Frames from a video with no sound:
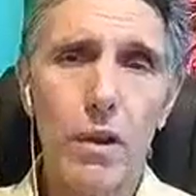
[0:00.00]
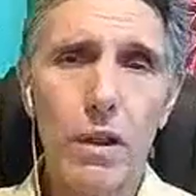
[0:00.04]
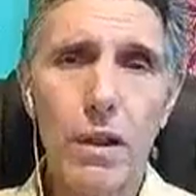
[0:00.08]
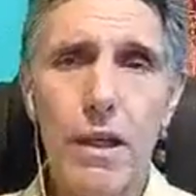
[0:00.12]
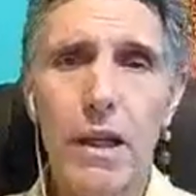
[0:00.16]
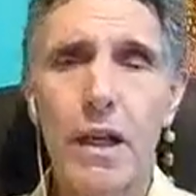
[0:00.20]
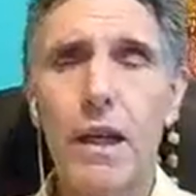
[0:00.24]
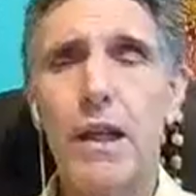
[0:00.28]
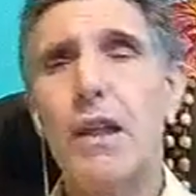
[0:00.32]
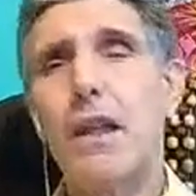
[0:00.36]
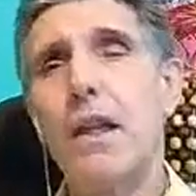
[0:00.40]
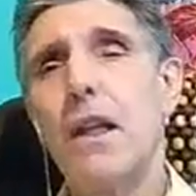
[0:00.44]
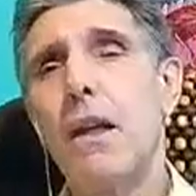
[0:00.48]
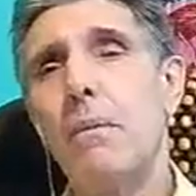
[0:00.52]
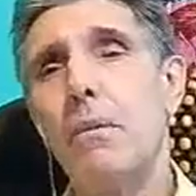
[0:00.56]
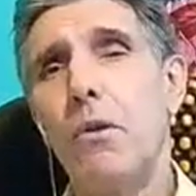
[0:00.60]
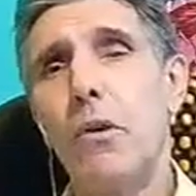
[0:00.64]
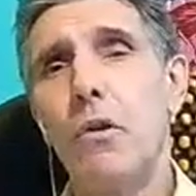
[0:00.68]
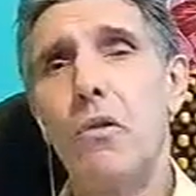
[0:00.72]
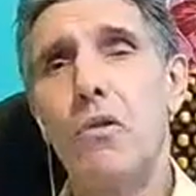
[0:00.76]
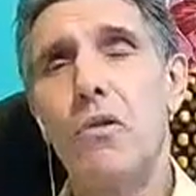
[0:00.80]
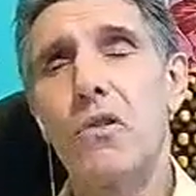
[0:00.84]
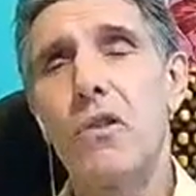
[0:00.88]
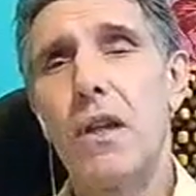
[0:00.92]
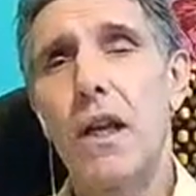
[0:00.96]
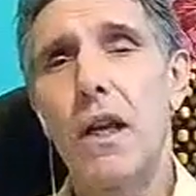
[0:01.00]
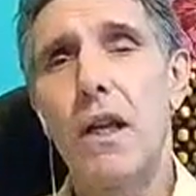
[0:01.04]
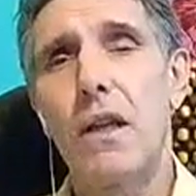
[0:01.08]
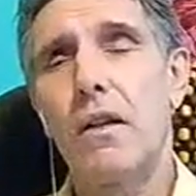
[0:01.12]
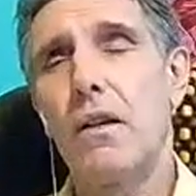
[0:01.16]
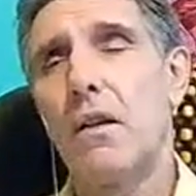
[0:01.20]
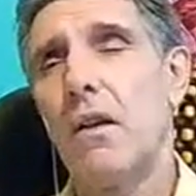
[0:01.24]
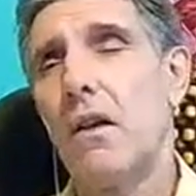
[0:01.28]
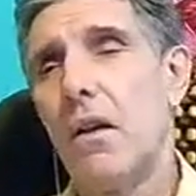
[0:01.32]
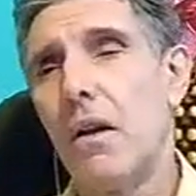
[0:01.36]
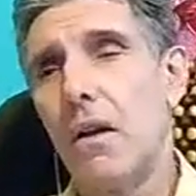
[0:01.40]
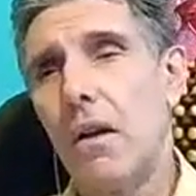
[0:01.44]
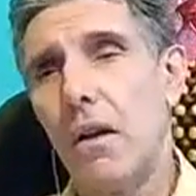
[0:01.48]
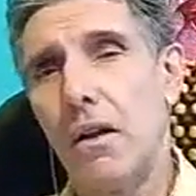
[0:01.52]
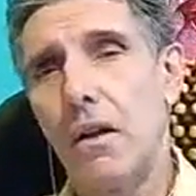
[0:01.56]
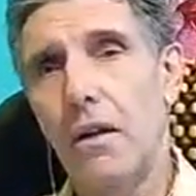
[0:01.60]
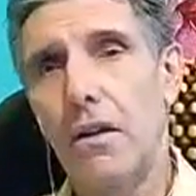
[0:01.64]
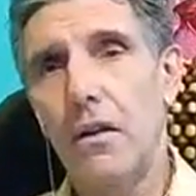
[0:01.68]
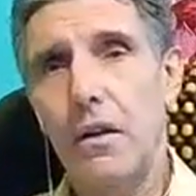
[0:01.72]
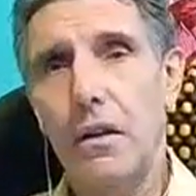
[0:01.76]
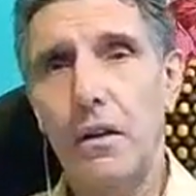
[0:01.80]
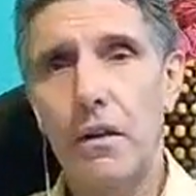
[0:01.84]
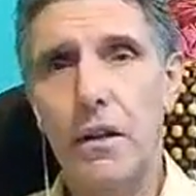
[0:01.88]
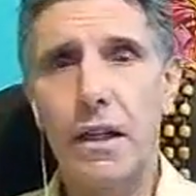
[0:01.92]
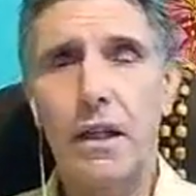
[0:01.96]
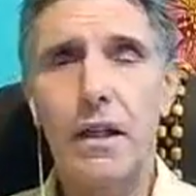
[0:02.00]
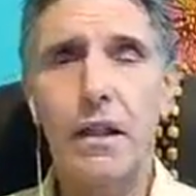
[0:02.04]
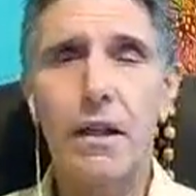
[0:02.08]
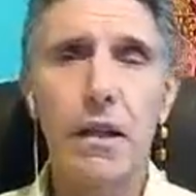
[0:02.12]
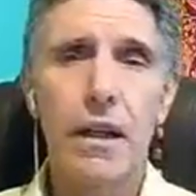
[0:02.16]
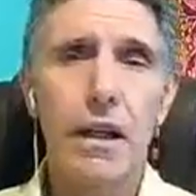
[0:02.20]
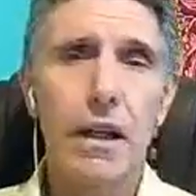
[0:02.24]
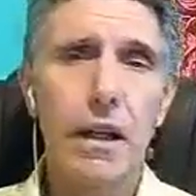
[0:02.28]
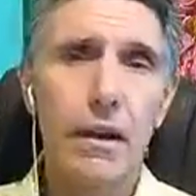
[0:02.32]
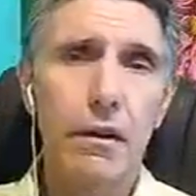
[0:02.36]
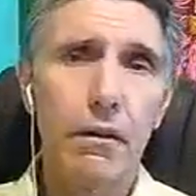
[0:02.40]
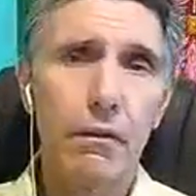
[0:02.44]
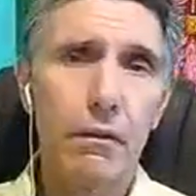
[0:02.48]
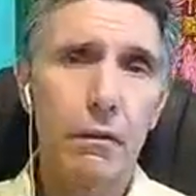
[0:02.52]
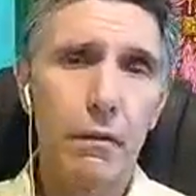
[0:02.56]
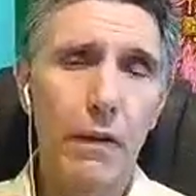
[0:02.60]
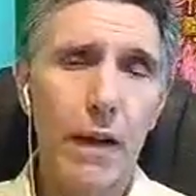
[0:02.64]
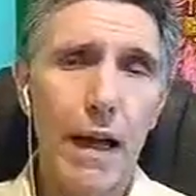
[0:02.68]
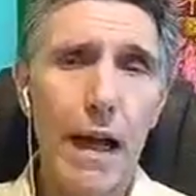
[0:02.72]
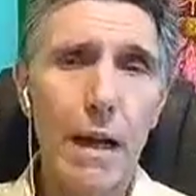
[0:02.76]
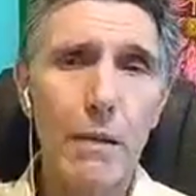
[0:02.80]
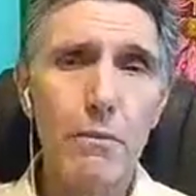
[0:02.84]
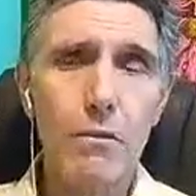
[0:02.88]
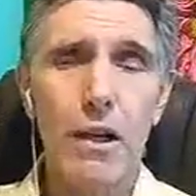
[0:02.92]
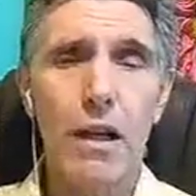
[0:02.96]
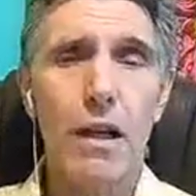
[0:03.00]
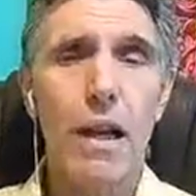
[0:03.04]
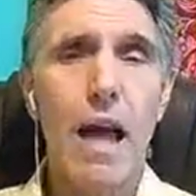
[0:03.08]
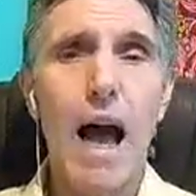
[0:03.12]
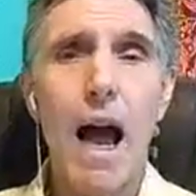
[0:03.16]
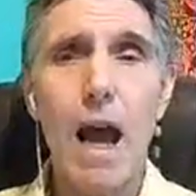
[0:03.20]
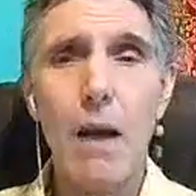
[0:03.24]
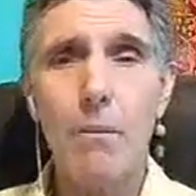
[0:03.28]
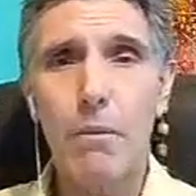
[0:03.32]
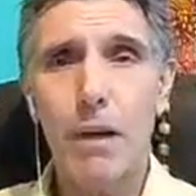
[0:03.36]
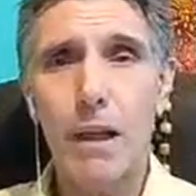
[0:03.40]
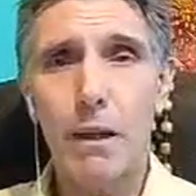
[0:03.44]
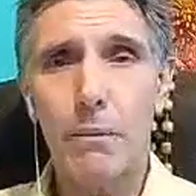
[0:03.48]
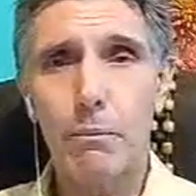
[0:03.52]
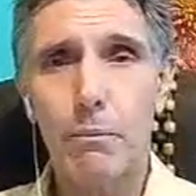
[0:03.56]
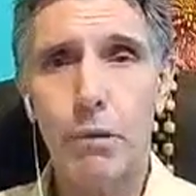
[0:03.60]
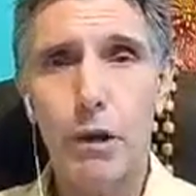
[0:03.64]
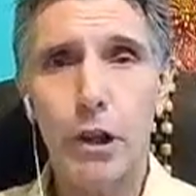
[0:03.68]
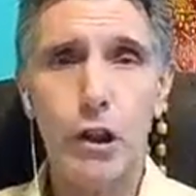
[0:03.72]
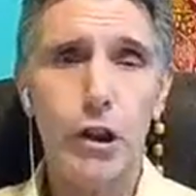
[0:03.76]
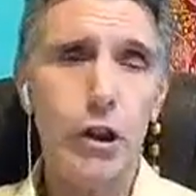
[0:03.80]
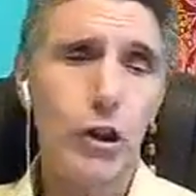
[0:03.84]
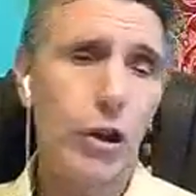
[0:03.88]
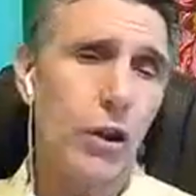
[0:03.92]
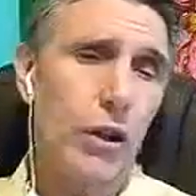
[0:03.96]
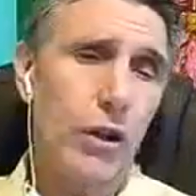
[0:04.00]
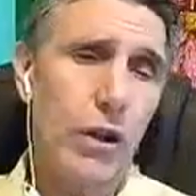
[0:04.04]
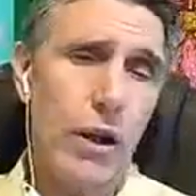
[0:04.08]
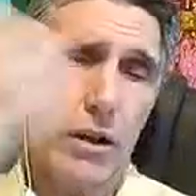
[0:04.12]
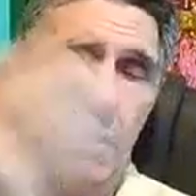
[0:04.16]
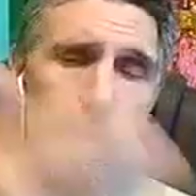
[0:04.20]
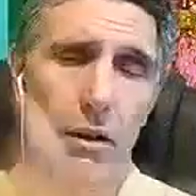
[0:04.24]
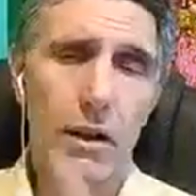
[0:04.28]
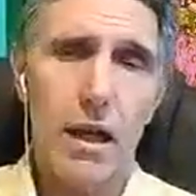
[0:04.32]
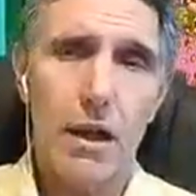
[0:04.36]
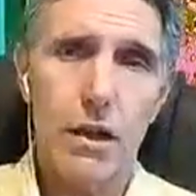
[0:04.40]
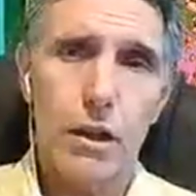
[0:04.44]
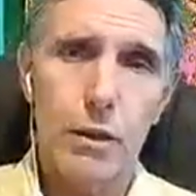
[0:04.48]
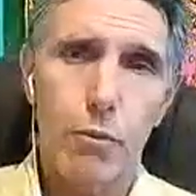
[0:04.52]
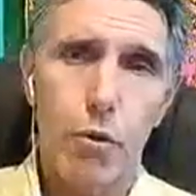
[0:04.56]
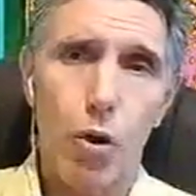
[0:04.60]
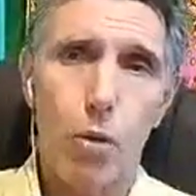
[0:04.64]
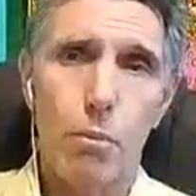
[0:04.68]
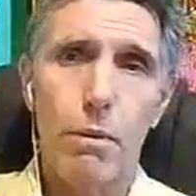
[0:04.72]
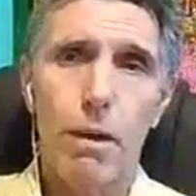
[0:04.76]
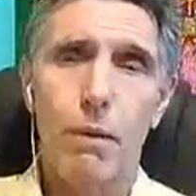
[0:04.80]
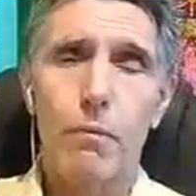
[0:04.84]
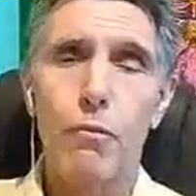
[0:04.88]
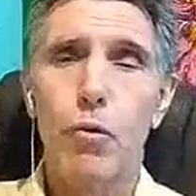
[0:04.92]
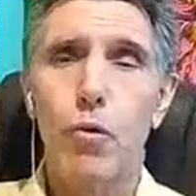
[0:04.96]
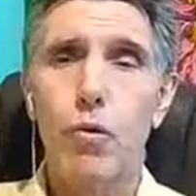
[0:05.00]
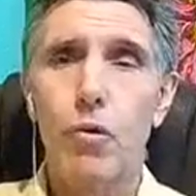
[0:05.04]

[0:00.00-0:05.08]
with kidney because then kidney inflames and high blood pressure does problem